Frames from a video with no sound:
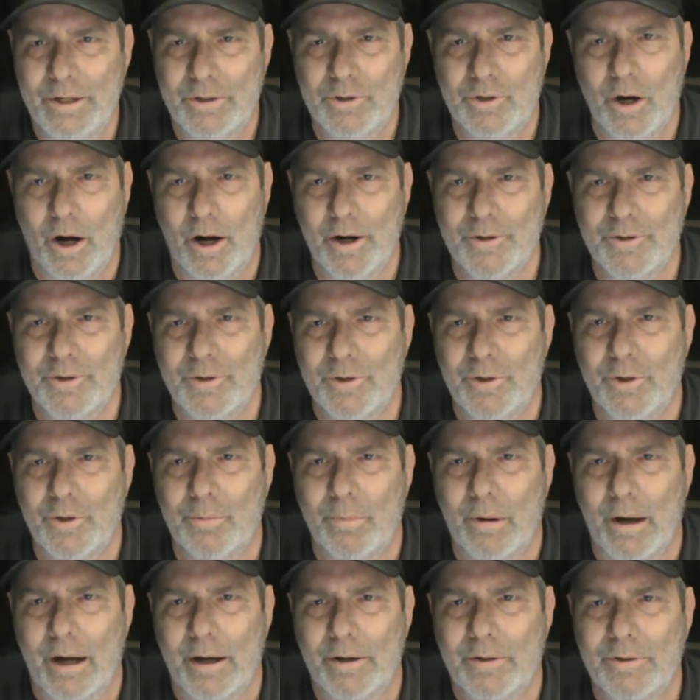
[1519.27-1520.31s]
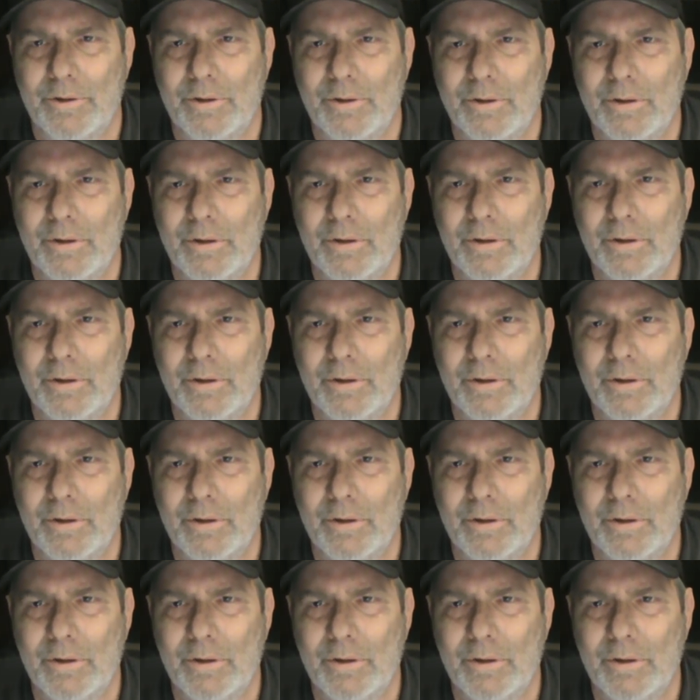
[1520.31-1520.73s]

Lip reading: charge too much.